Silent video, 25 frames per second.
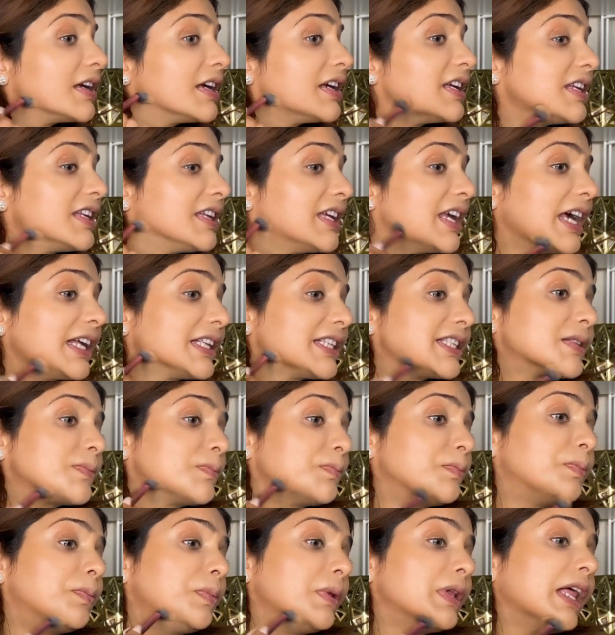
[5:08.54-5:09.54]
it gets
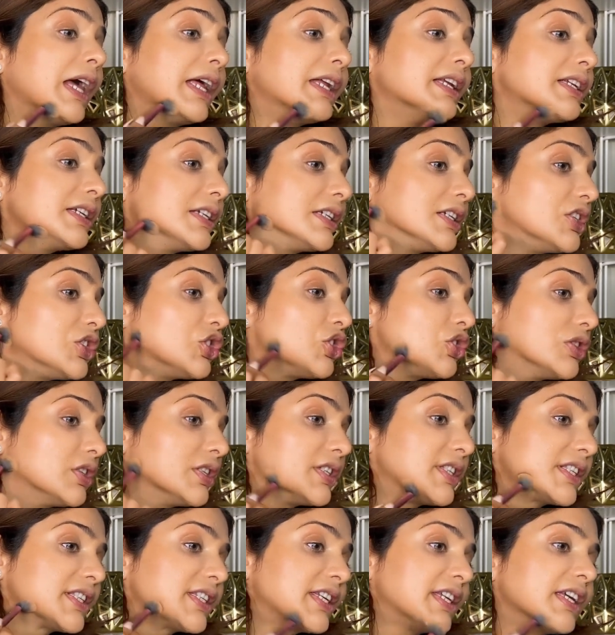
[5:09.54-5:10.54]
blended into
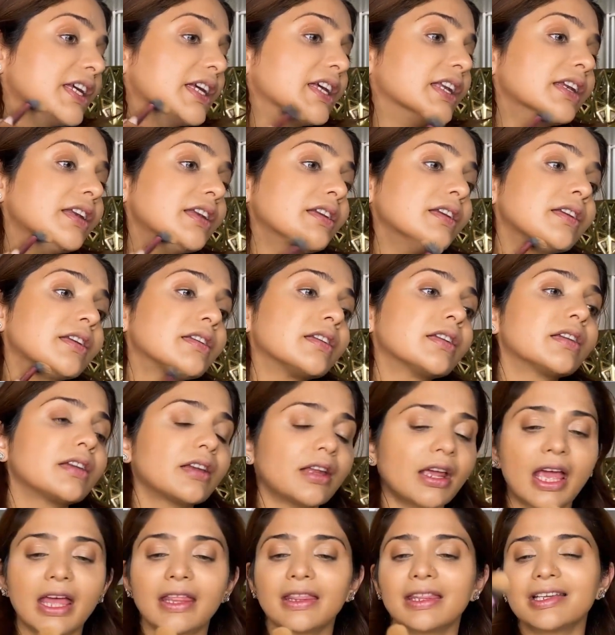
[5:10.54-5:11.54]
the skin
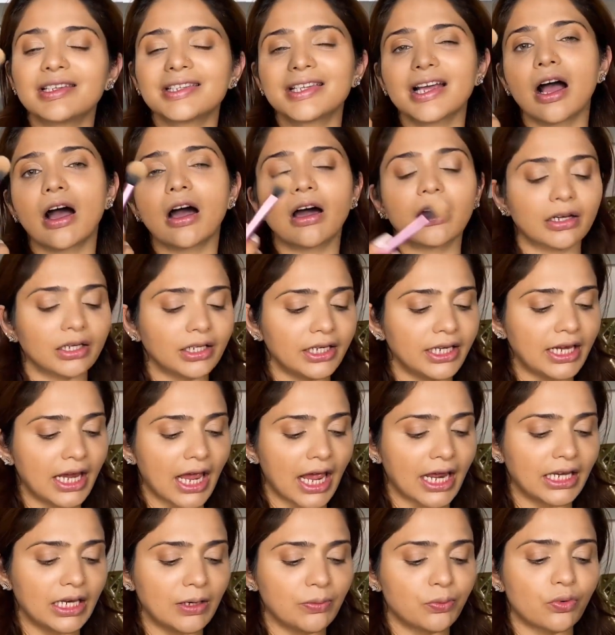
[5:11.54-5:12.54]
and there's hardly
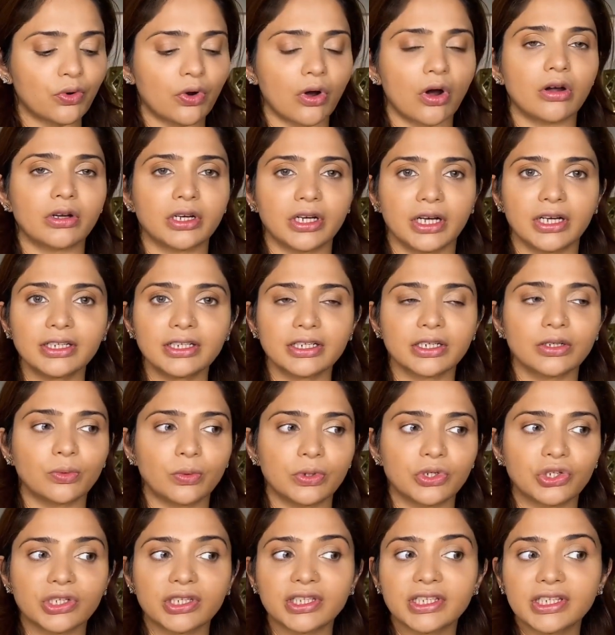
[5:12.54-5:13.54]
any product
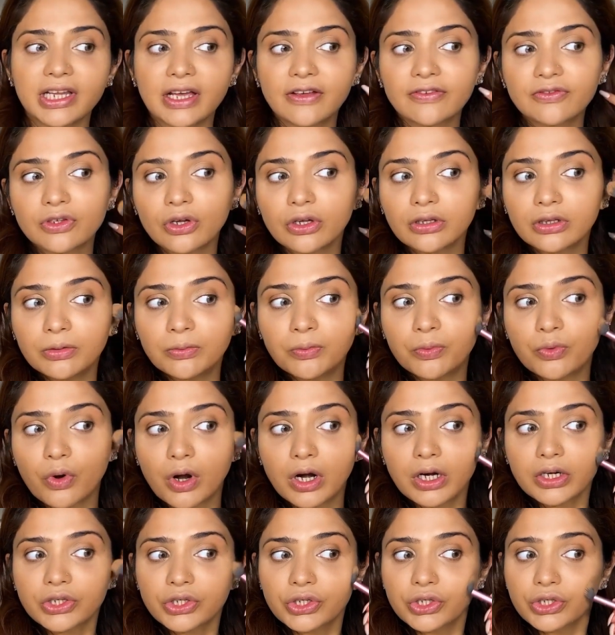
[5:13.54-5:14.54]
which is left on the
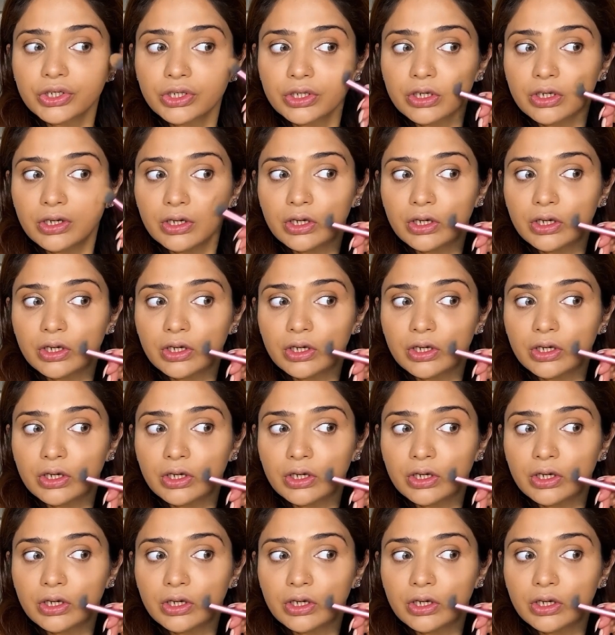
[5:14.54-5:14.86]
brush.